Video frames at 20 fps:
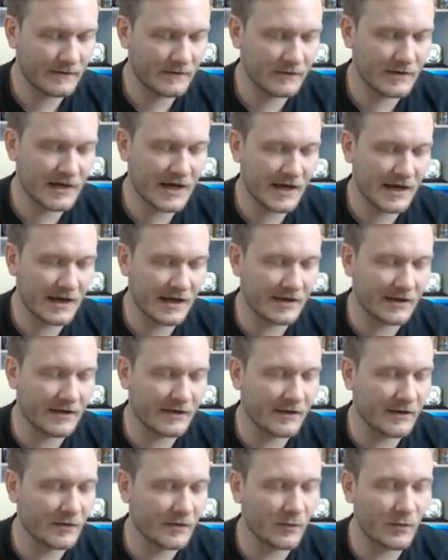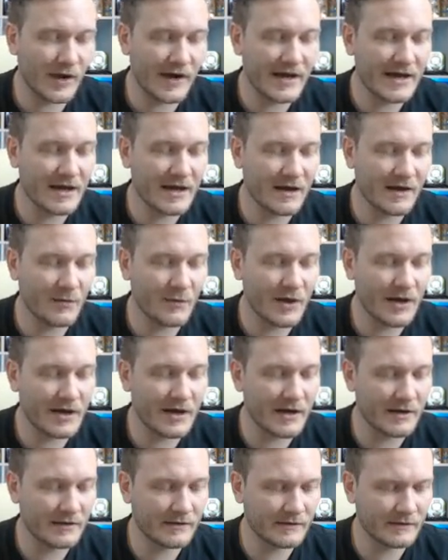Yeah, the way I
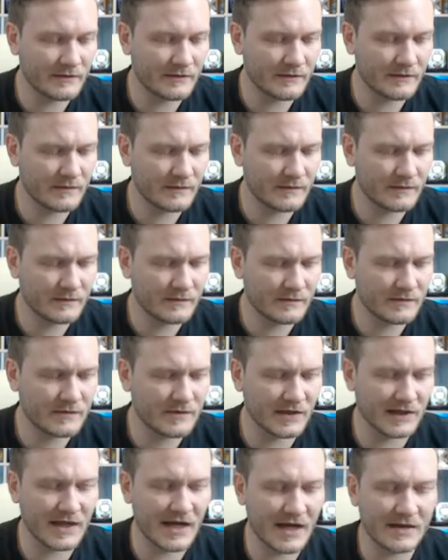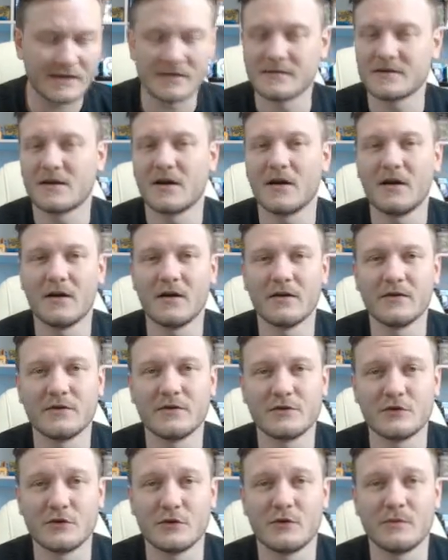went to get this card
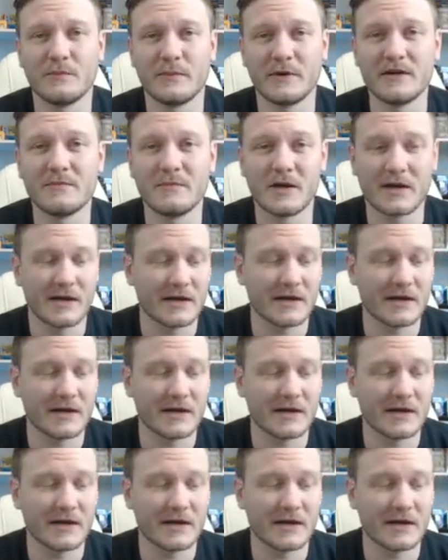to complete my